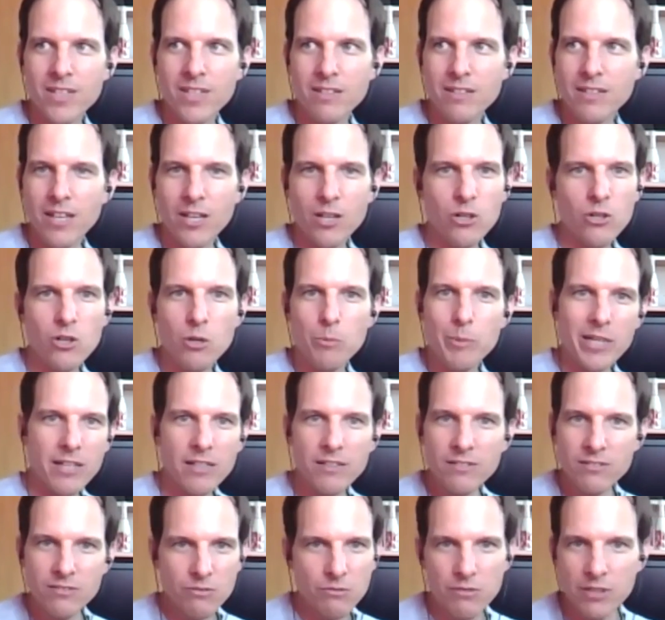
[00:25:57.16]
economic
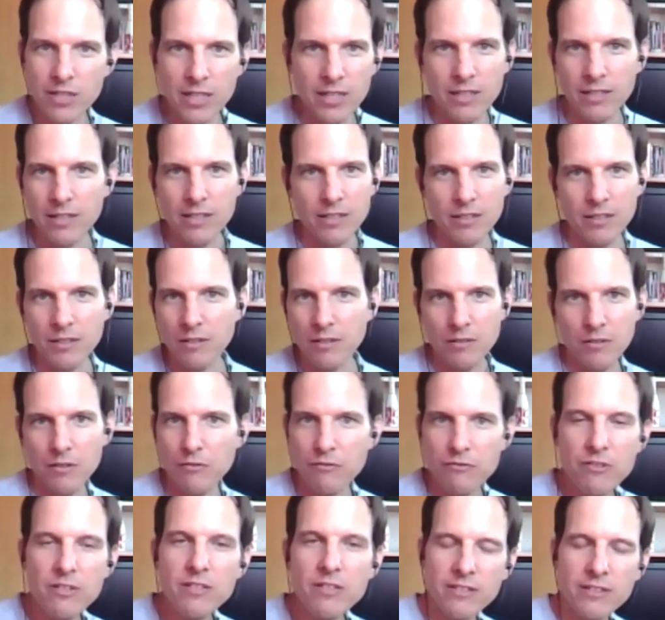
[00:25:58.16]
history uh, of
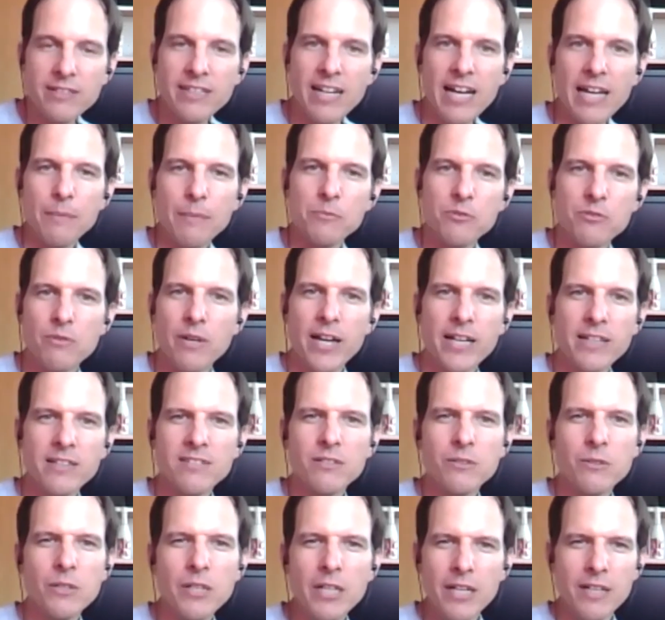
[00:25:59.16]
recent times, right?
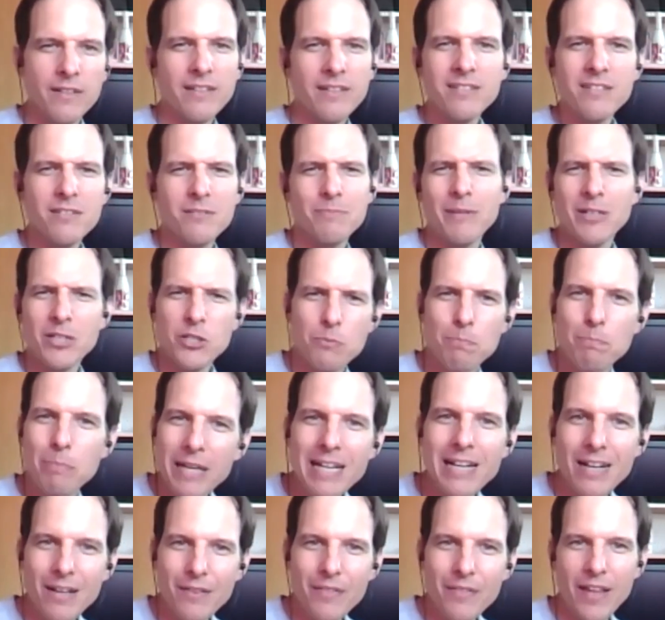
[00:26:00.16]
So this is much
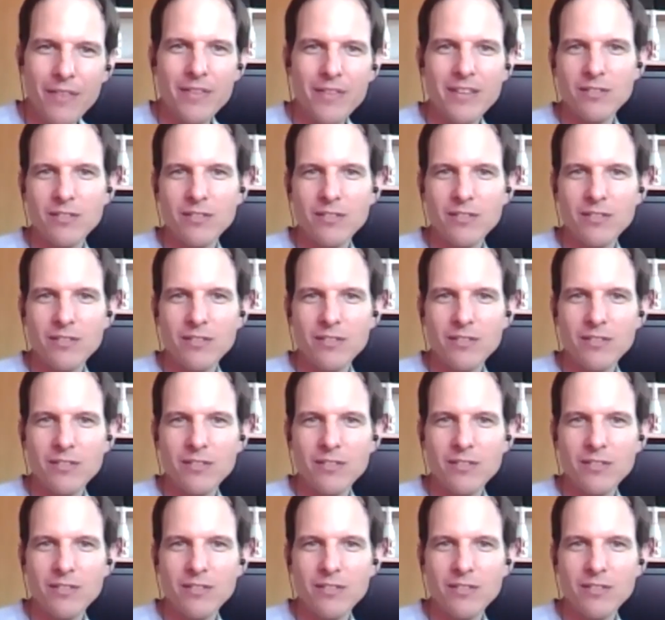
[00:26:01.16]
bigger than this